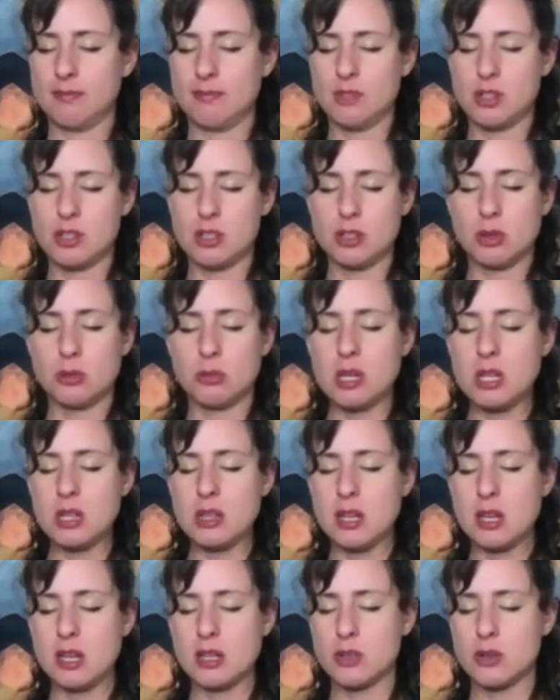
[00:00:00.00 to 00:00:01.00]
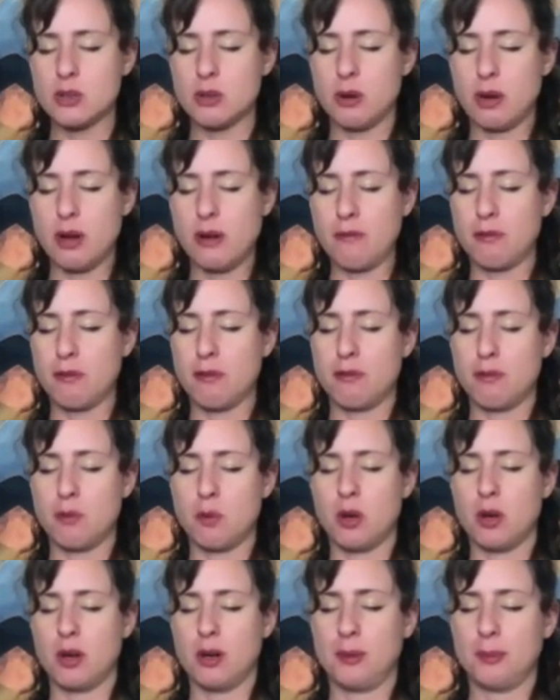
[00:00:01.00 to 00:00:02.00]
Just 3 things you're grateful
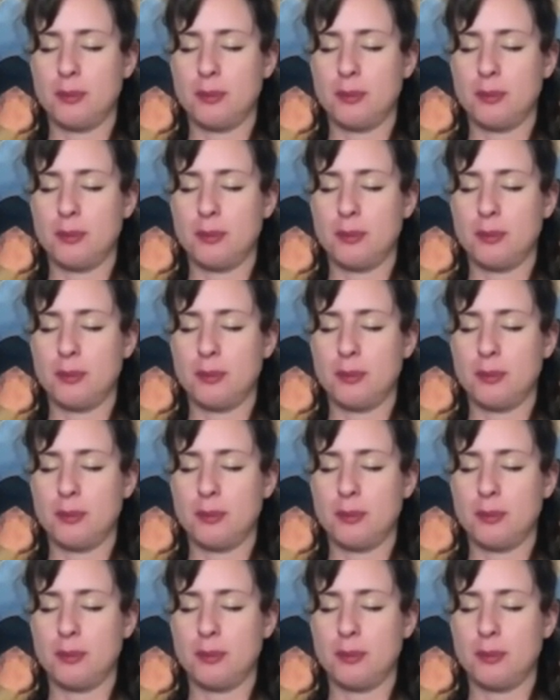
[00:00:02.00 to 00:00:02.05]
for.